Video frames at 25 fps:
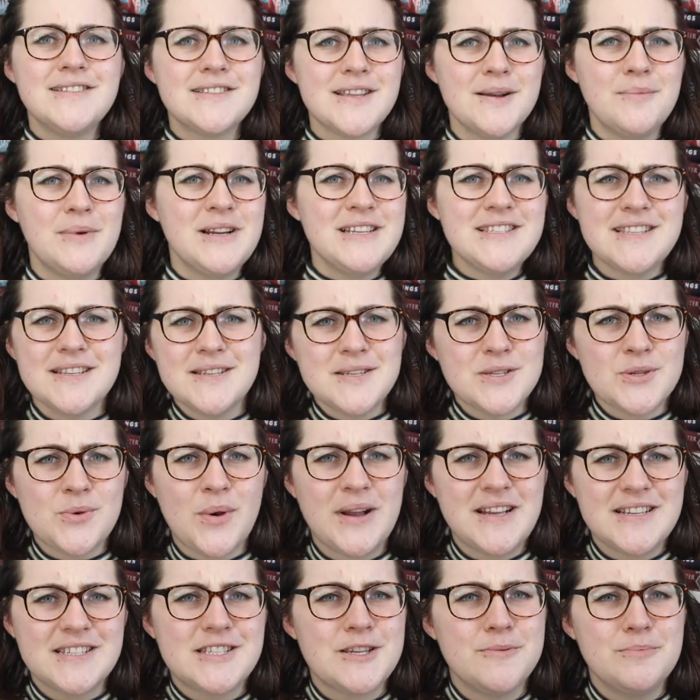In some ways, this is
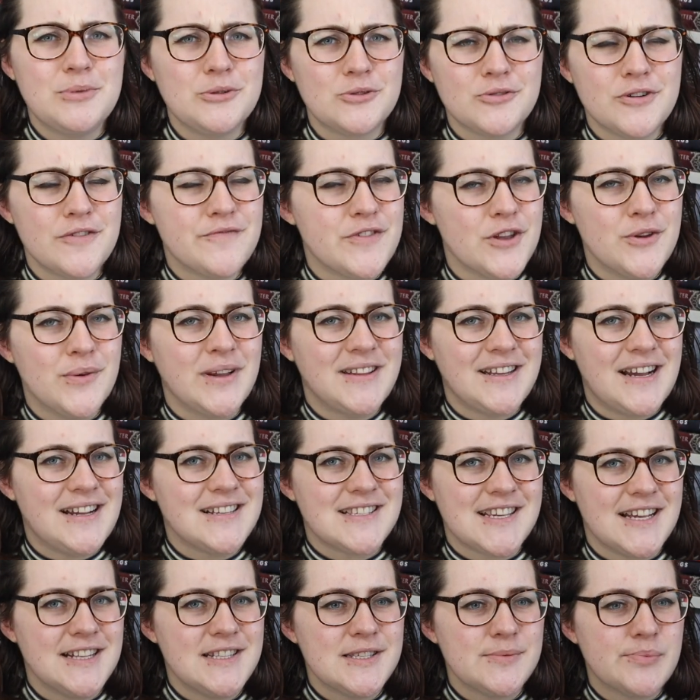quite a simple review in that
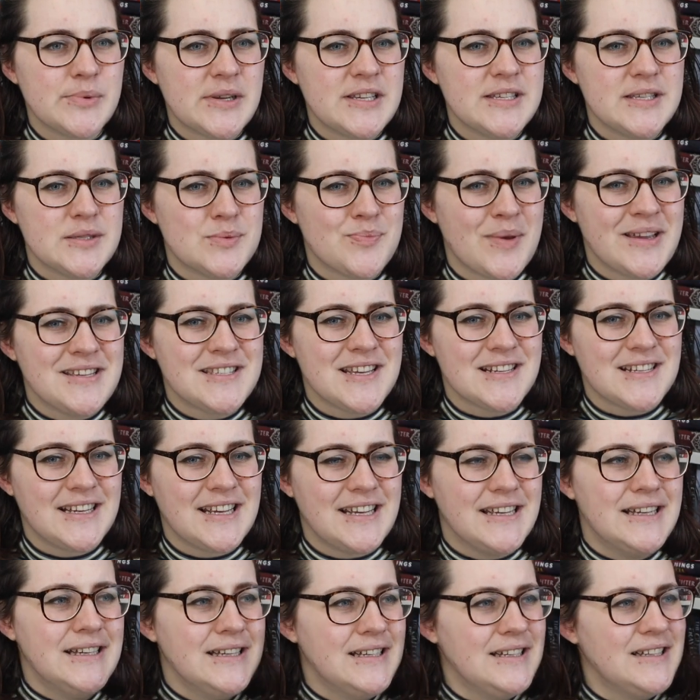sense because it's
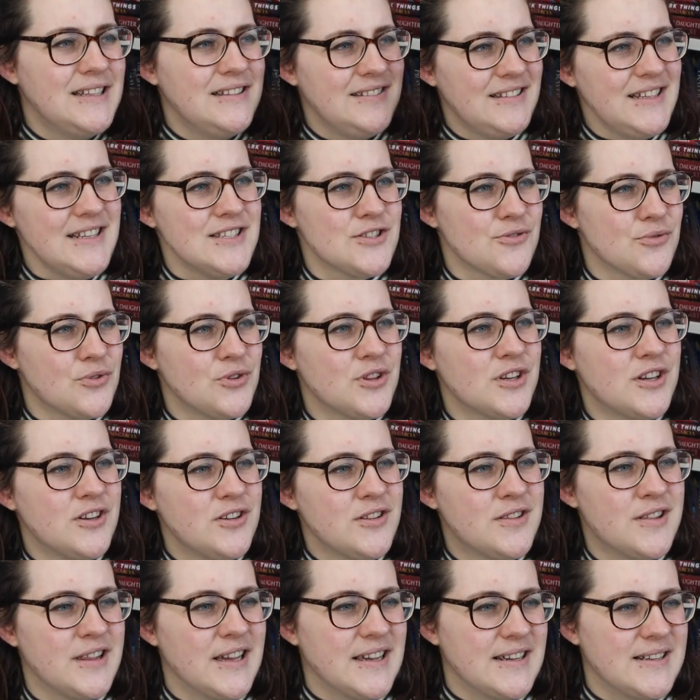basically, these are all the
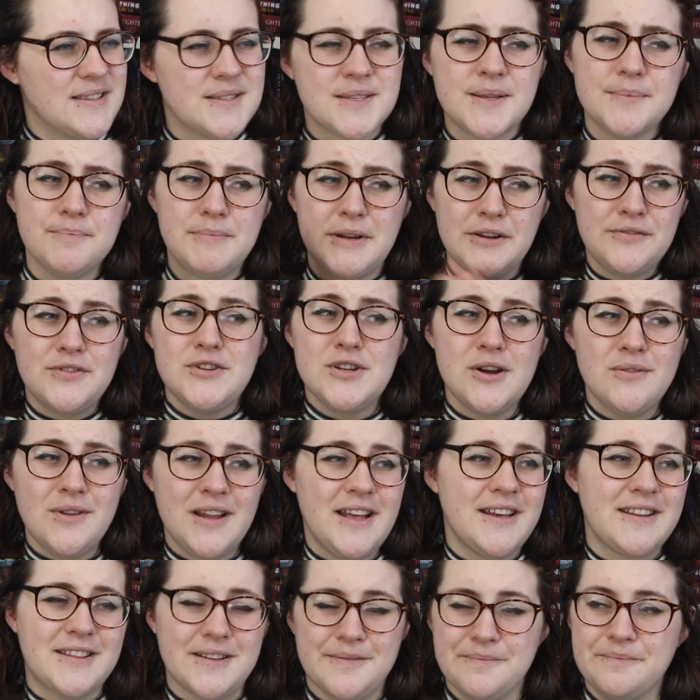good things, but if you don't
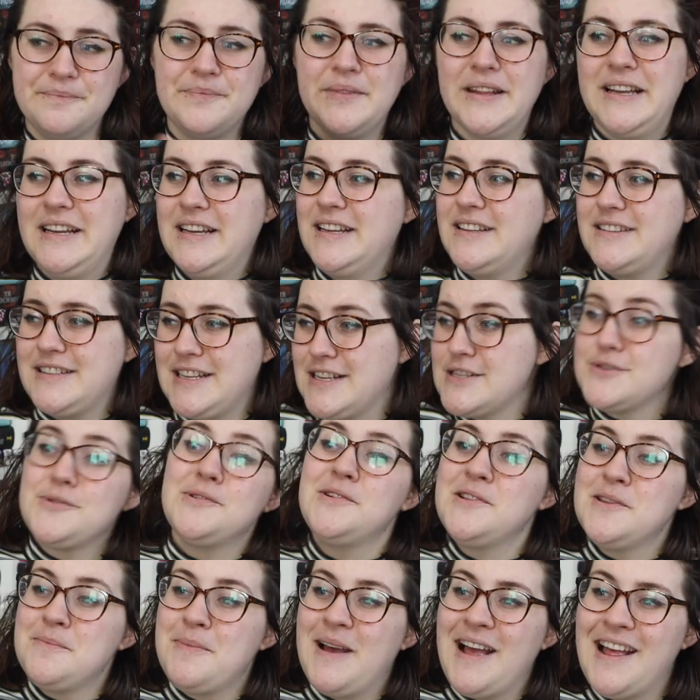like them, these are
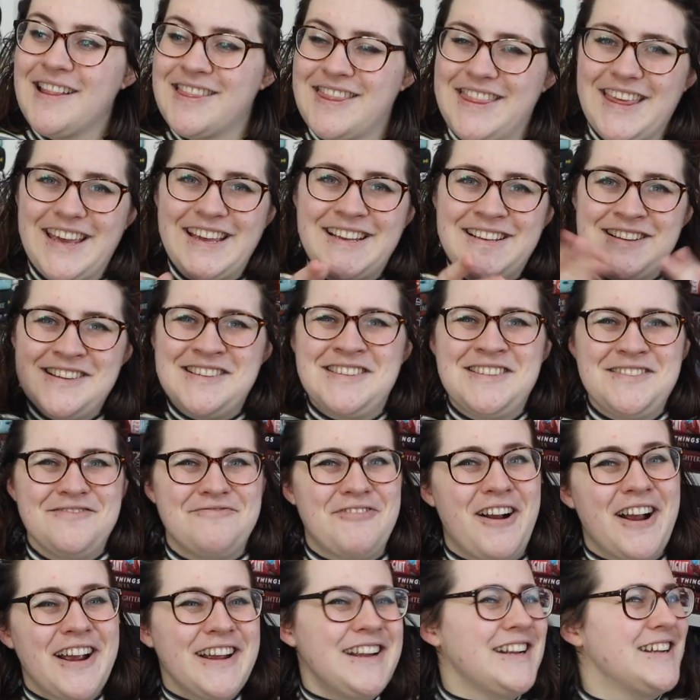all the bad things,
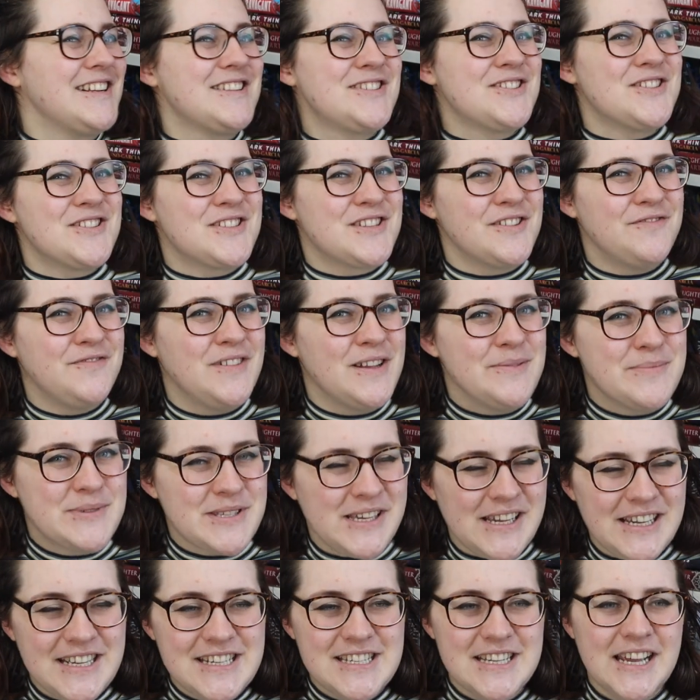right? It's just a flip
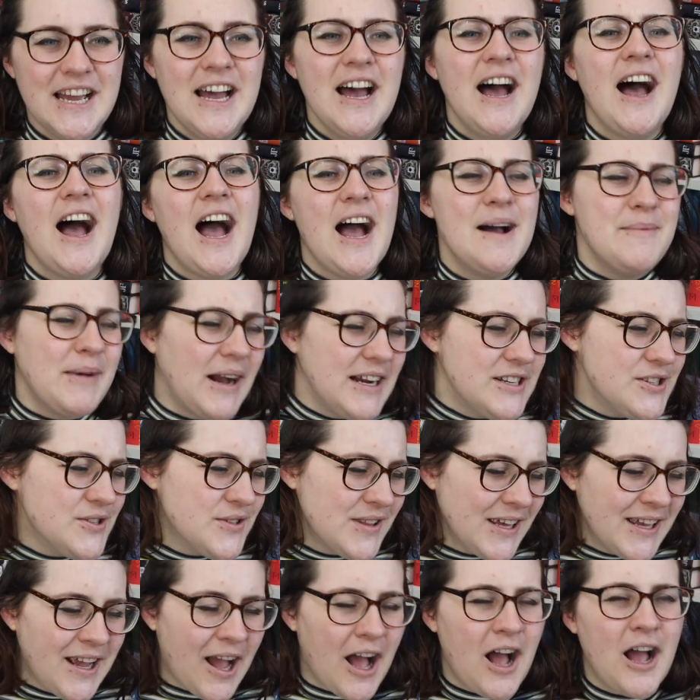side. I do
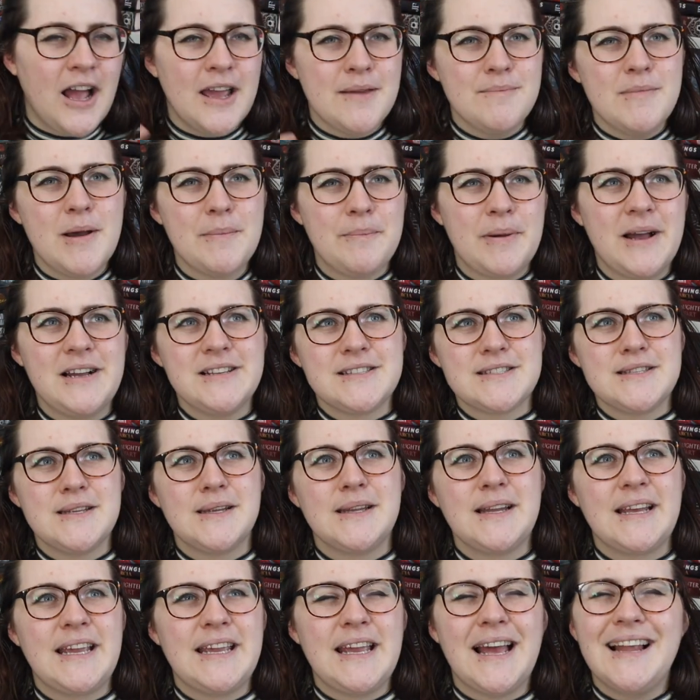think I'm
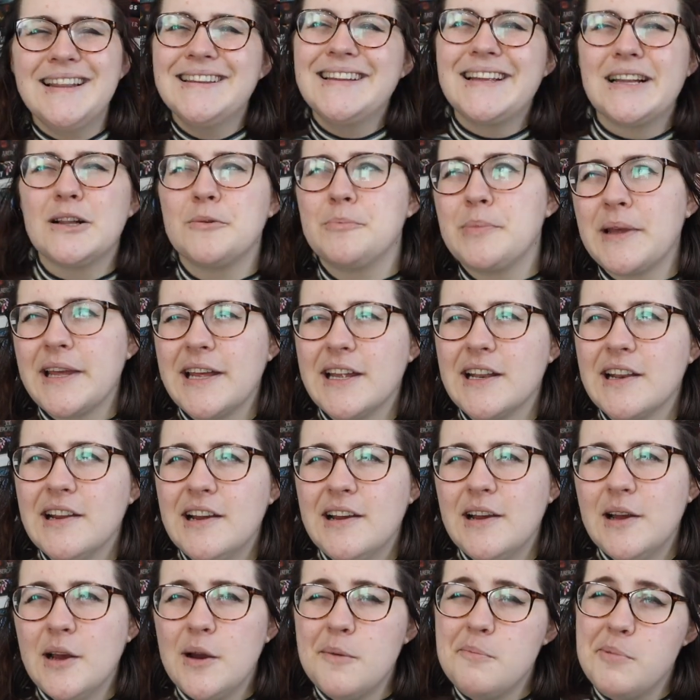personally a little bit
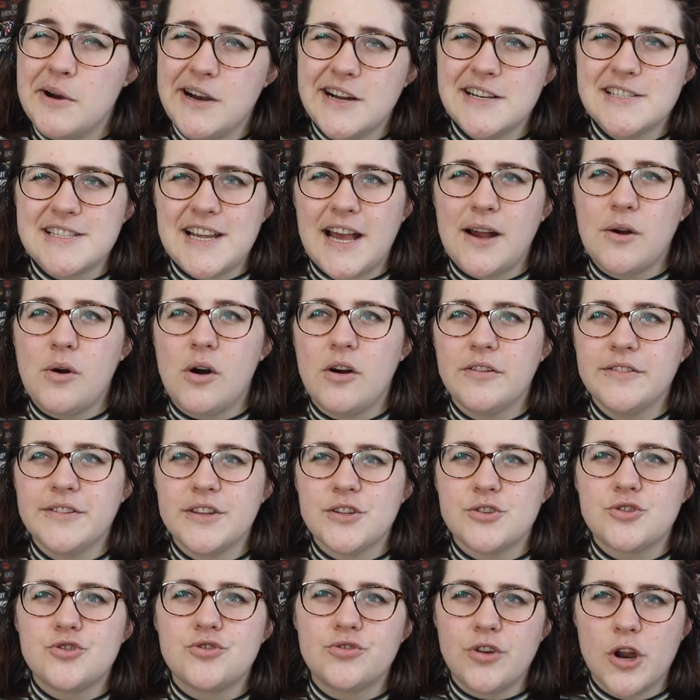burned out on
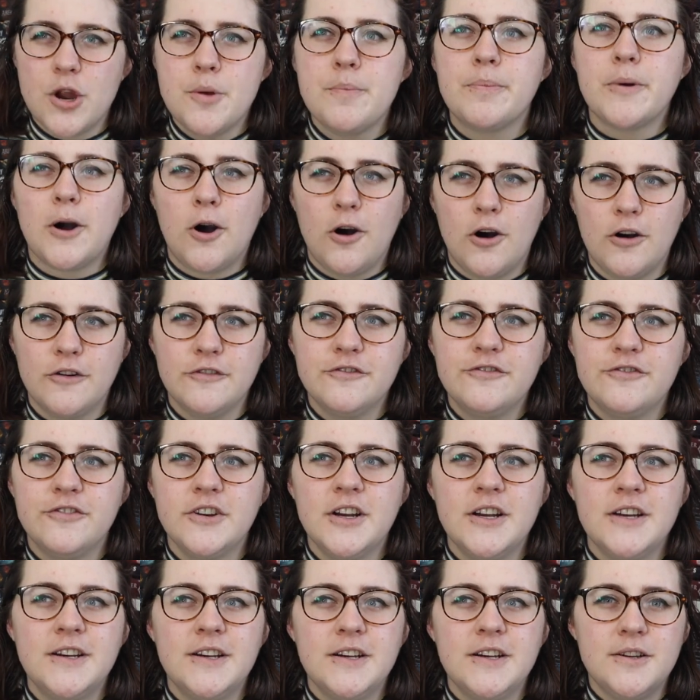the trope of
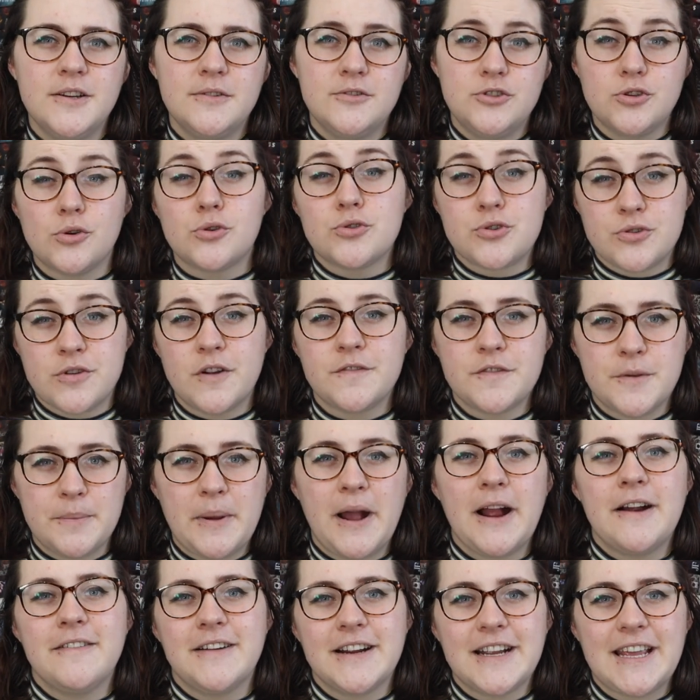Daughter of the
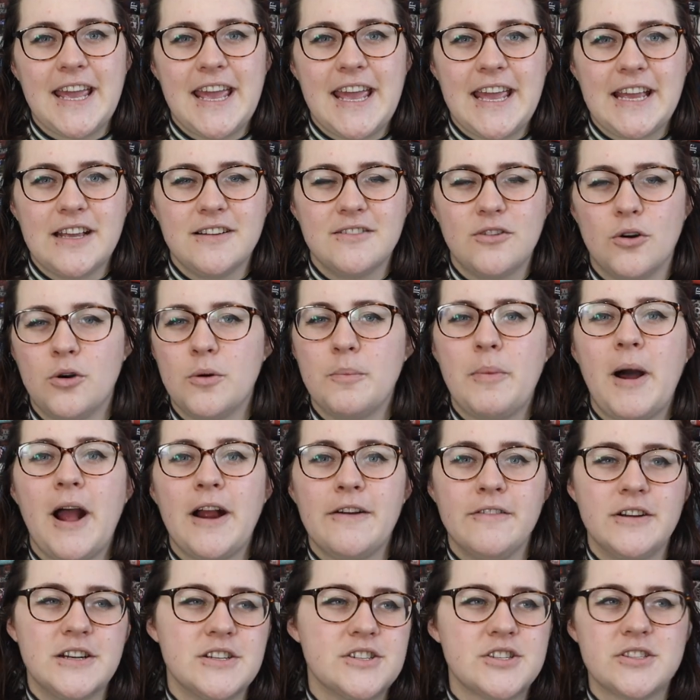Pirate King or
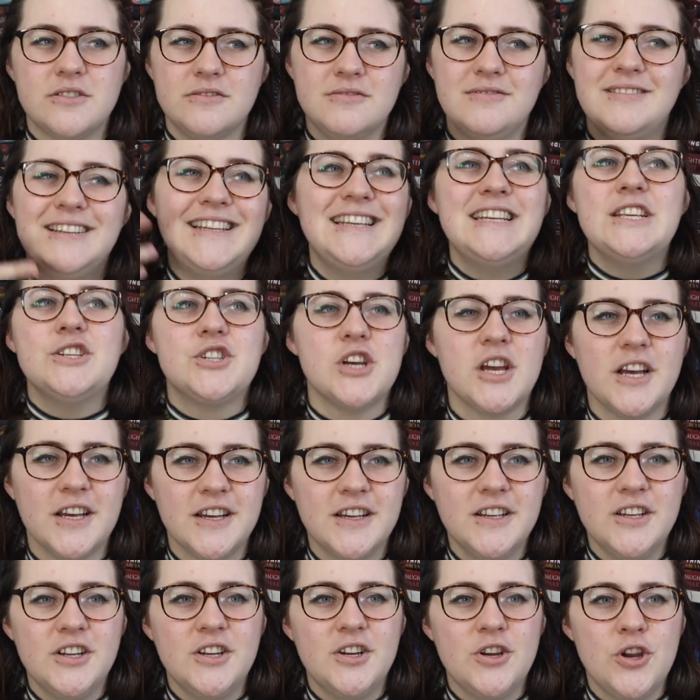pirate
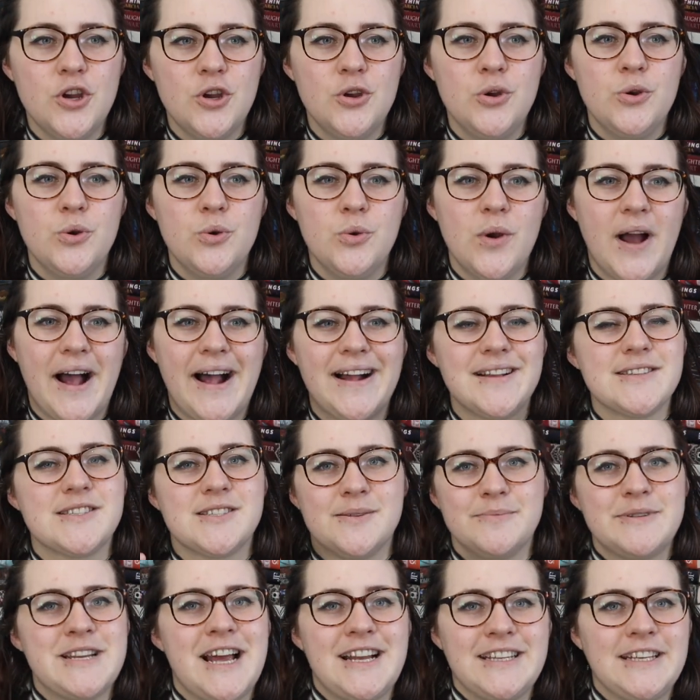leader who has
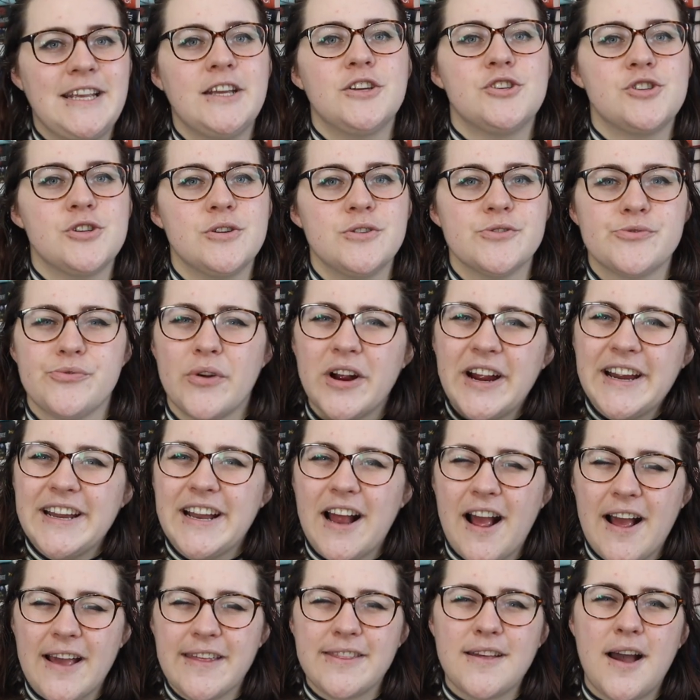some daddy issues, right?
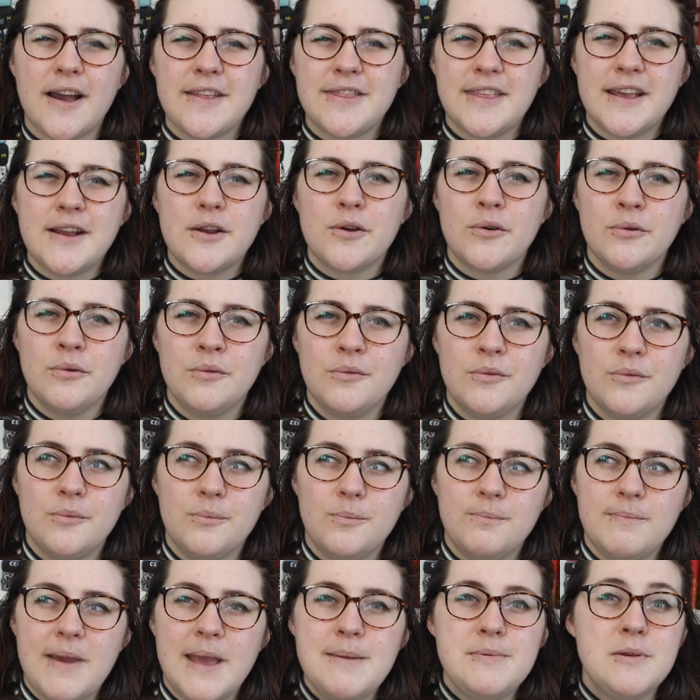I think
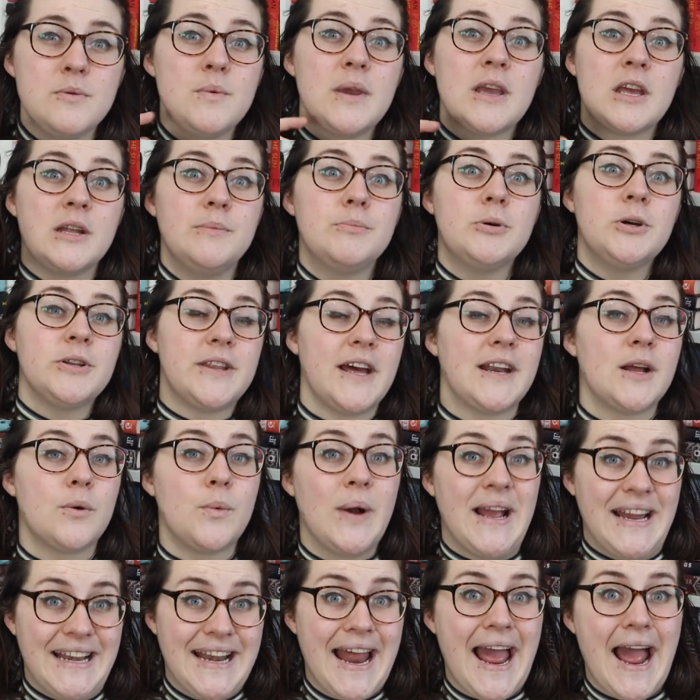maybe we can put that
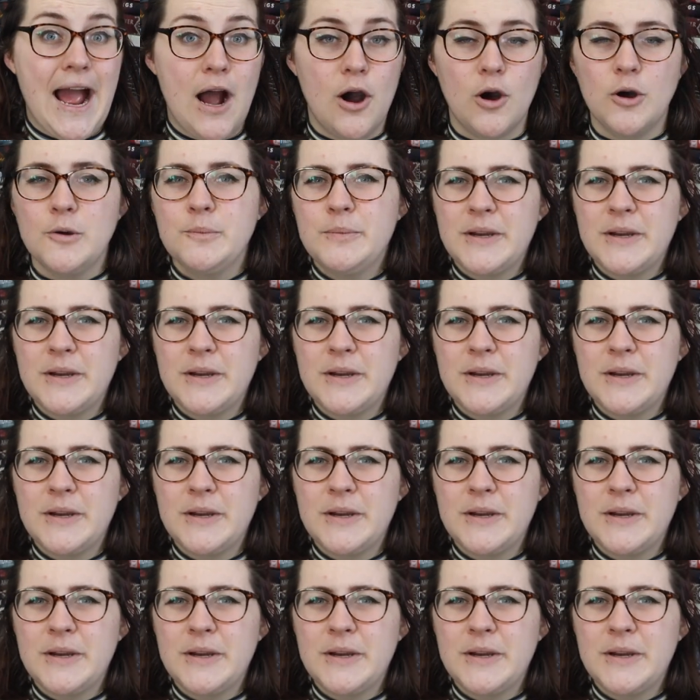away now.